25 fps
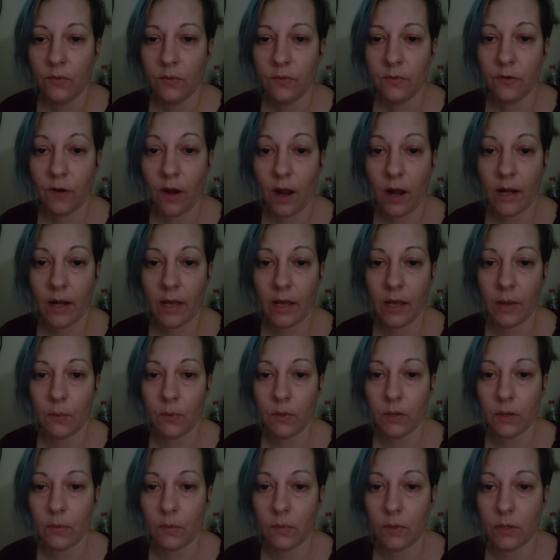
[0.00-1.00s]
Friday.
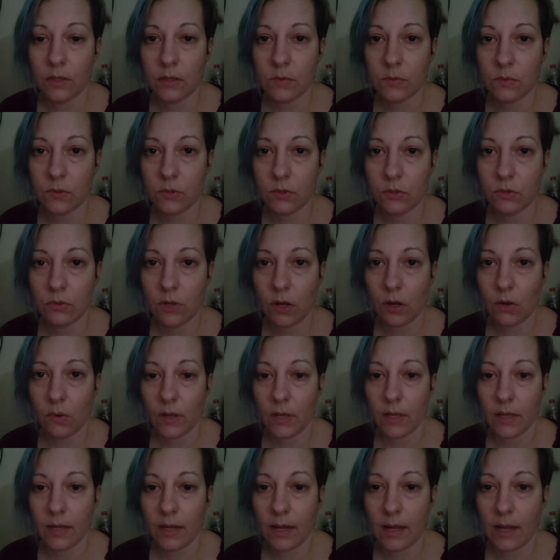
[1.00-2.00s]
What it was you go
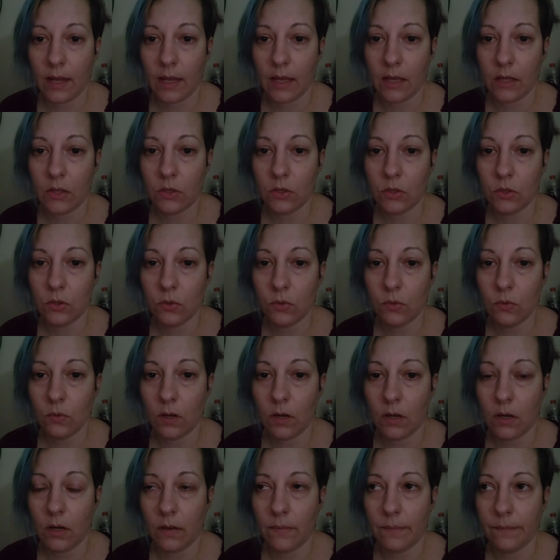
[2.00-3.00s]
in and you
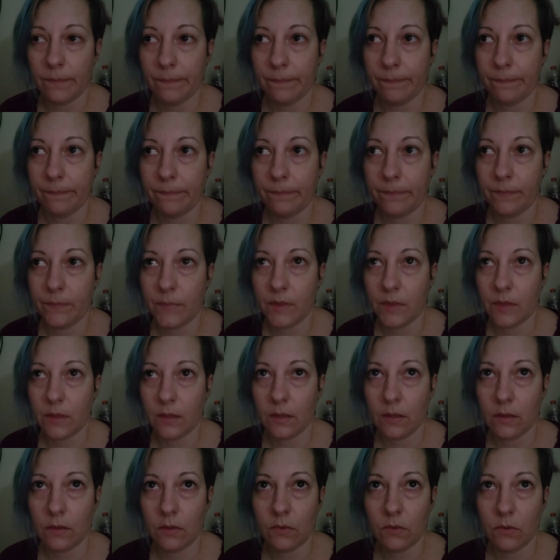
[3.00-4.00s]

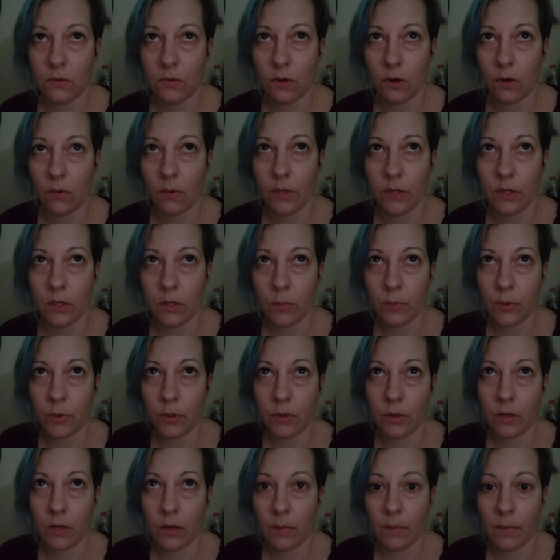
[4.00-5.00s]
go in, you put
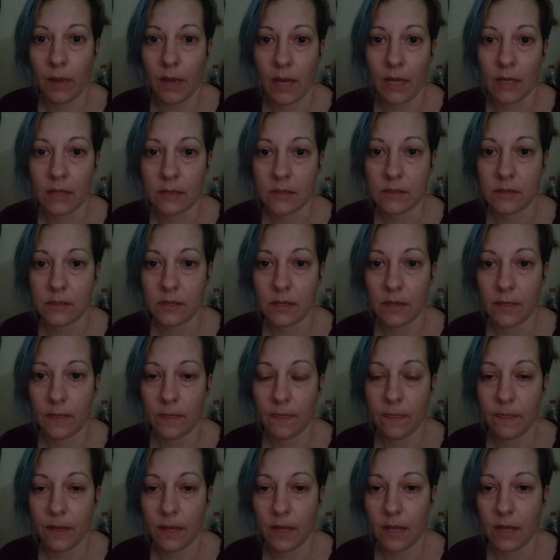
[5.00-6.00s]
on a mask, and
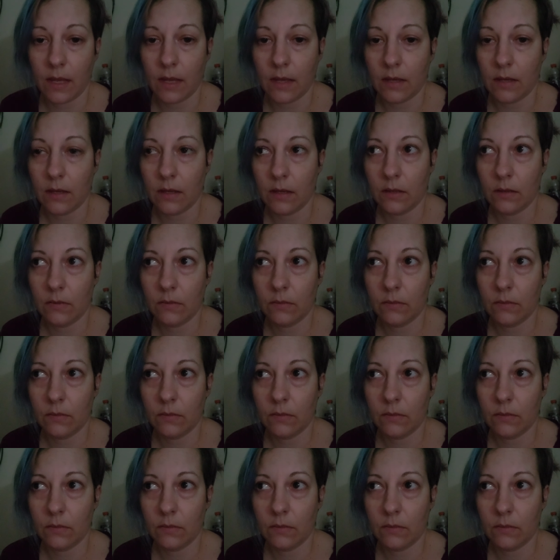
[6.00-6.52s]
they